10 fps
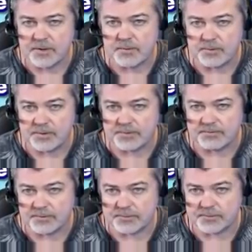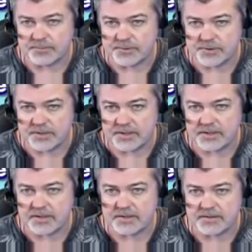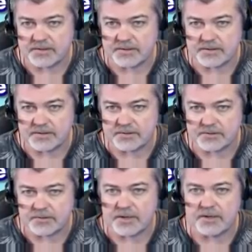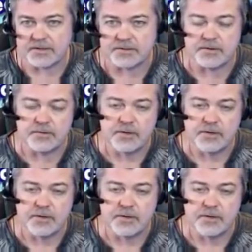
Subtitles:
with the virtual machine as an additional ISO.